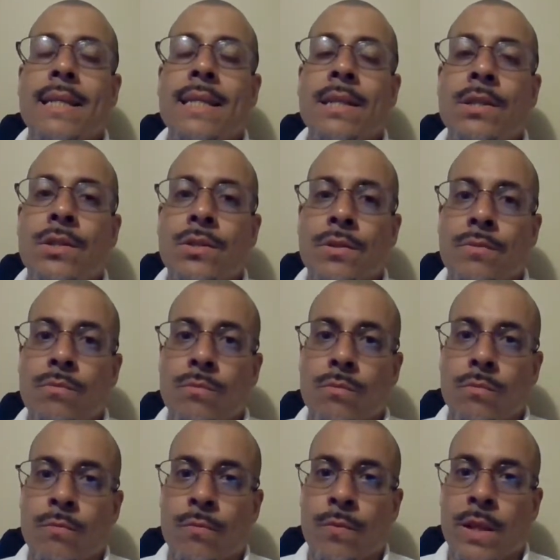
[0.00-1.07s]
Eastern
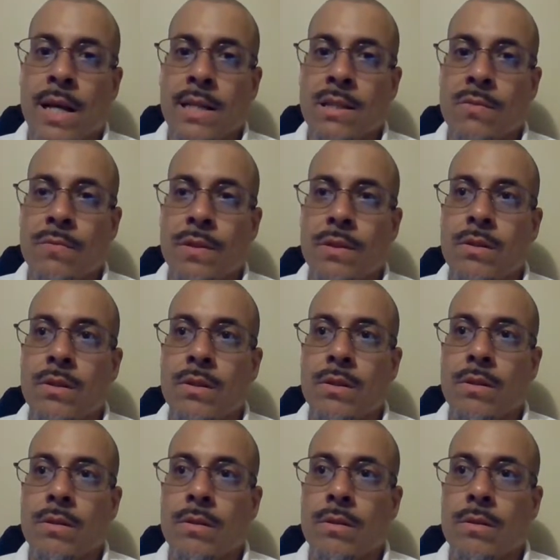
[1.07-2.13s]

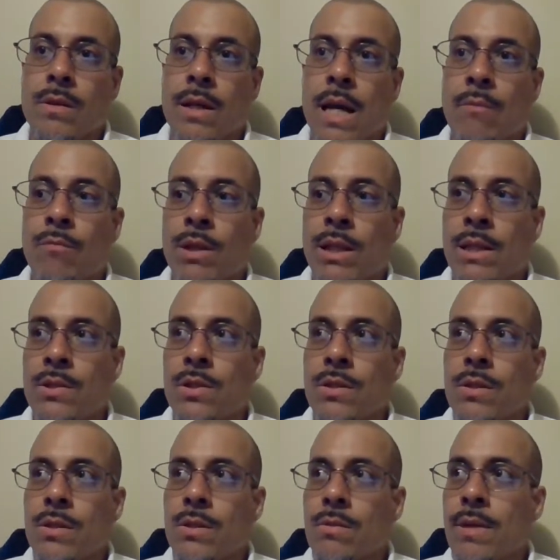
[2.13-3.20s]
philosophies and
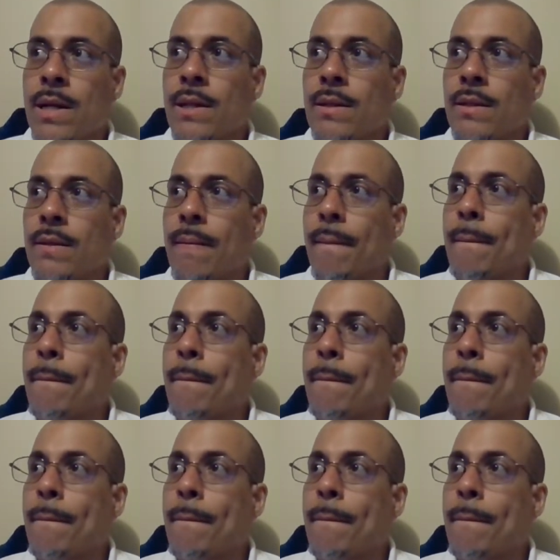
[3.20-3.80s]
religions, right?